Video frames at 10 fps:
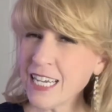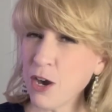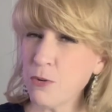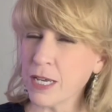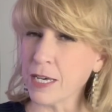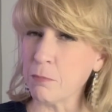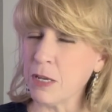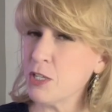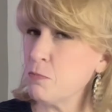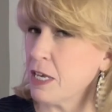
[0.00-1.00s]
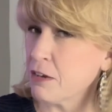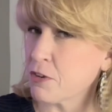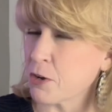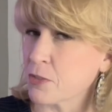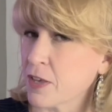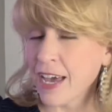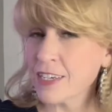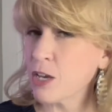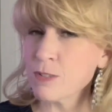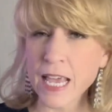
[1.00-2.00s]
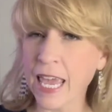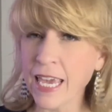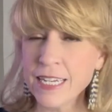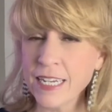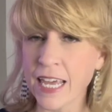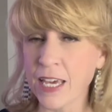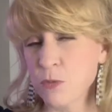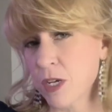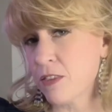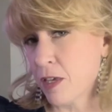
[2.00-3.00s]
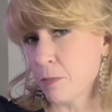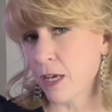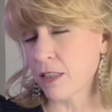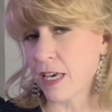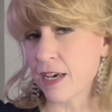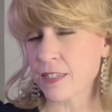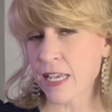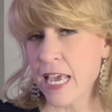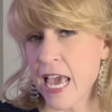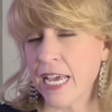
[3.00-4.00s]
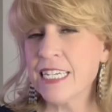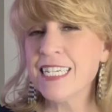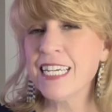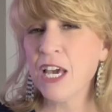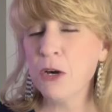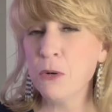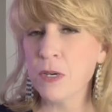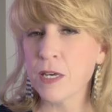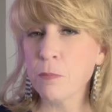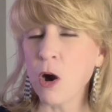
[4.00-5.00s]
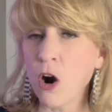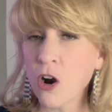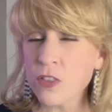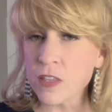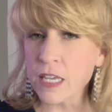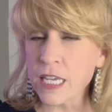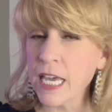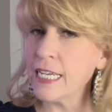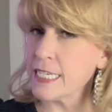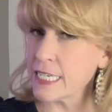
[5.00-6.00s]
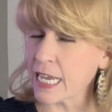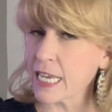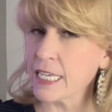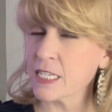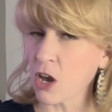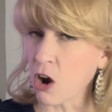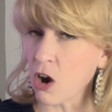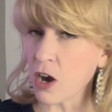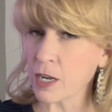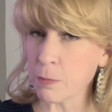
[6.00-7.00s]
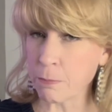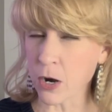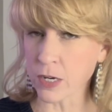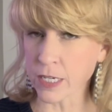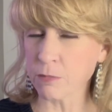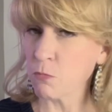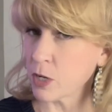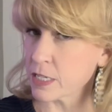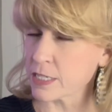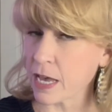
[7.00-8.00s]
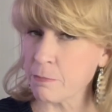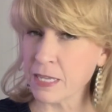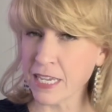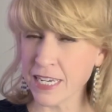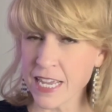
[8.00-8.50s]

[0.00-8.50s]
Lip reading: DOM, you may have heard that, goes hand in hand with MLS. And DOM are the days on market. What does that mean?